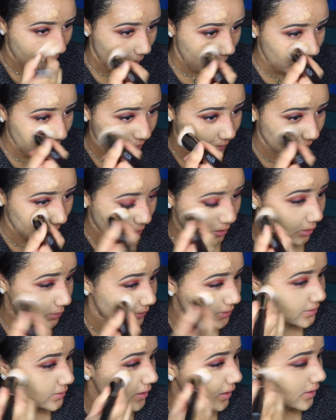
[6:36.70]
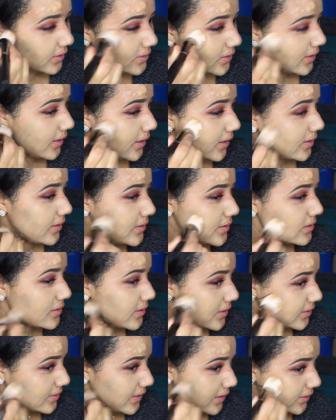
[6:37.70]
I really hope this oxidizes
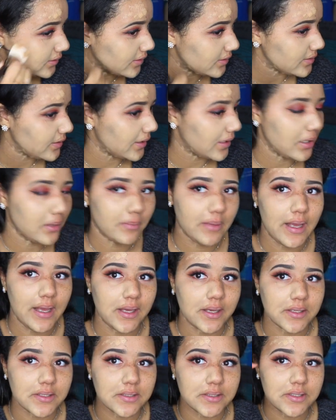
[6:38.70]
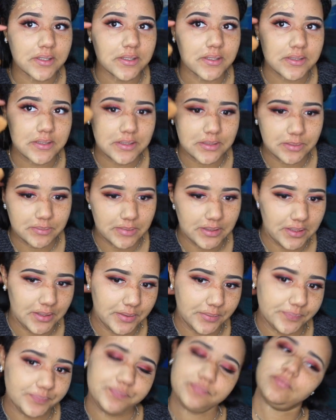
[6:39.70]
because it looks like a max to
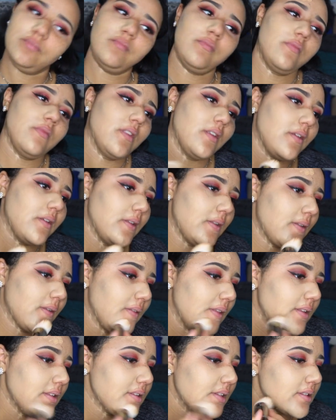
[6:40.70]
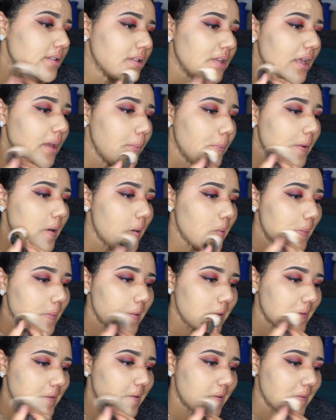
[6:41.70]
me. So this is the same problem
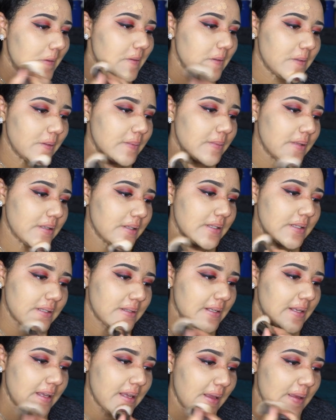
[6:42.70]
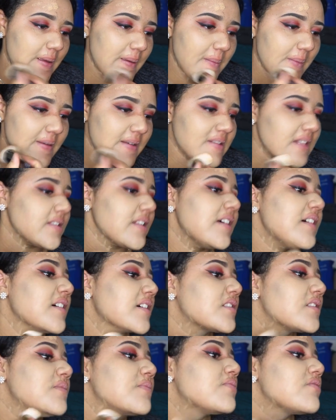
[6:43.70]
I saw on YouTube. The same
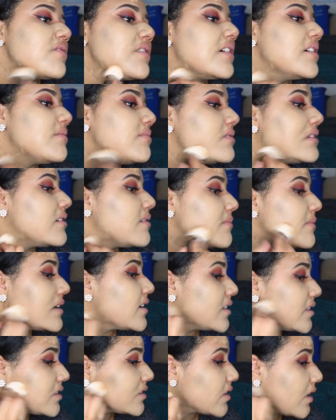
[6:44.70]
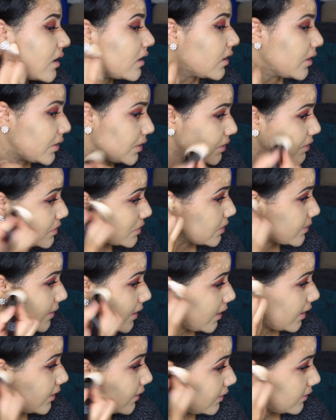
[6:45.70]
exact problem I saw on YouTube,
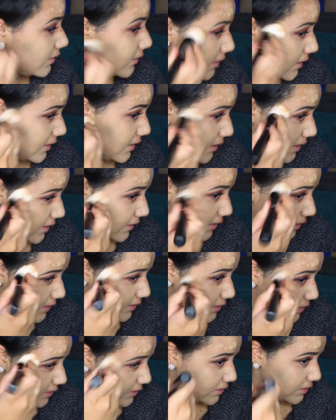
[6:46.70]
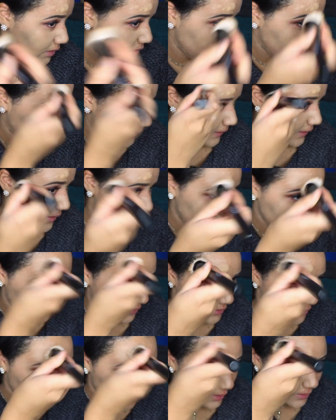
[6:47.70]
y'all. So kind of
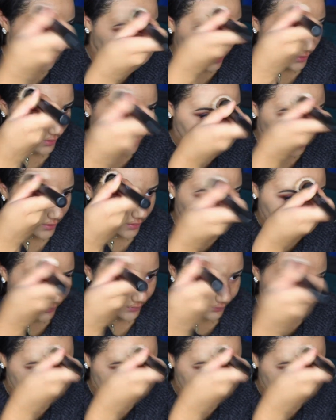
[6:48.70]
just go and just...